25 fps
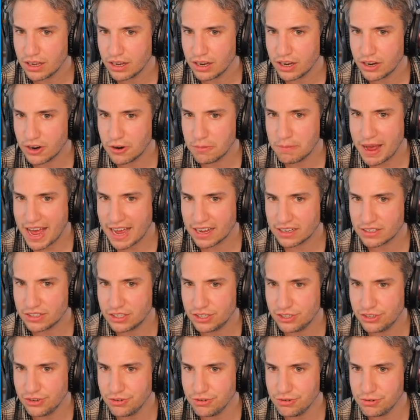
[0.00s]
go back
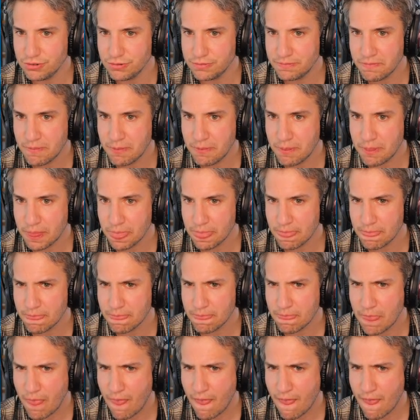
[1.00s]
to
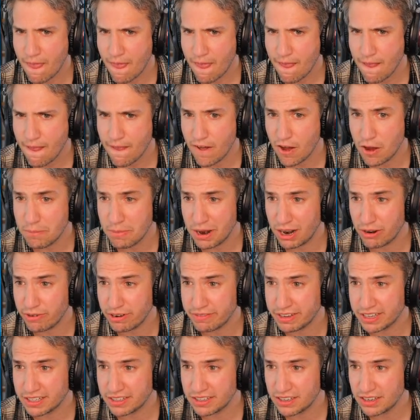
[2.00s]

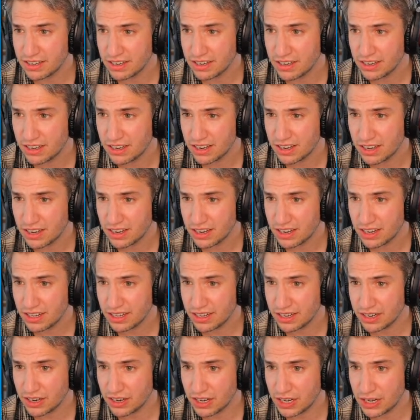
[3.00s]
Revit,
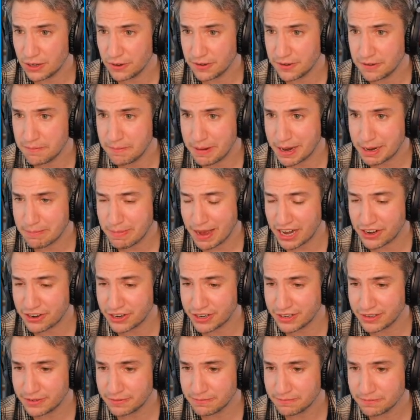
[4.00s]
click on Make
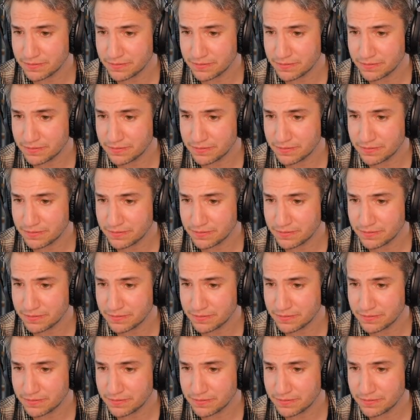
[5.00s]
Pattern,